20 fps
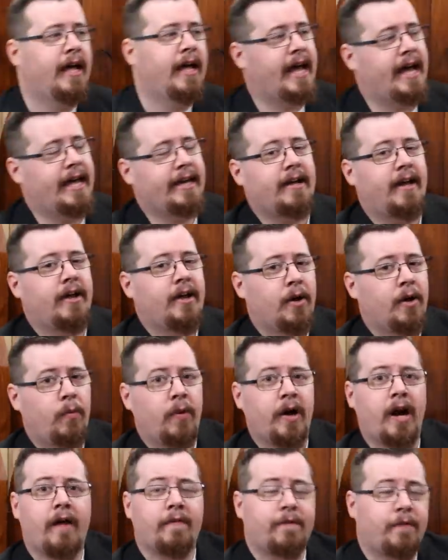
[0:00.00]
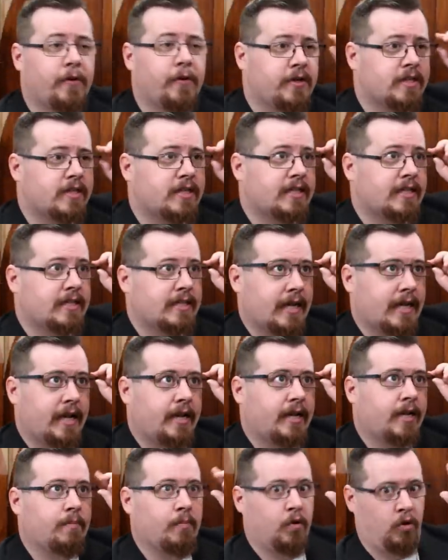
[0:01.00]
And when I first
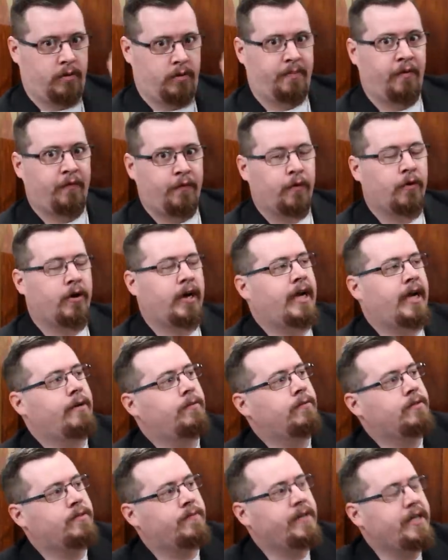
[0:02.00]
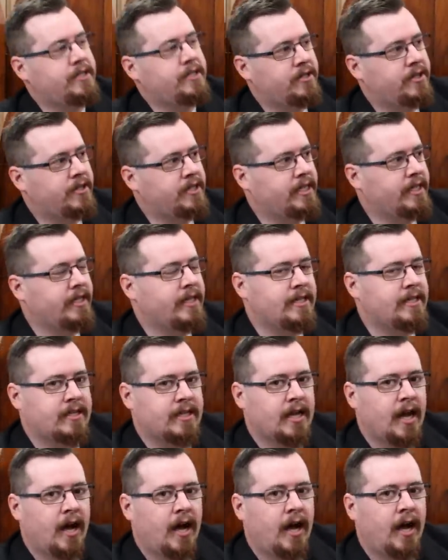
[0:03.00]
started, or before I was researching this,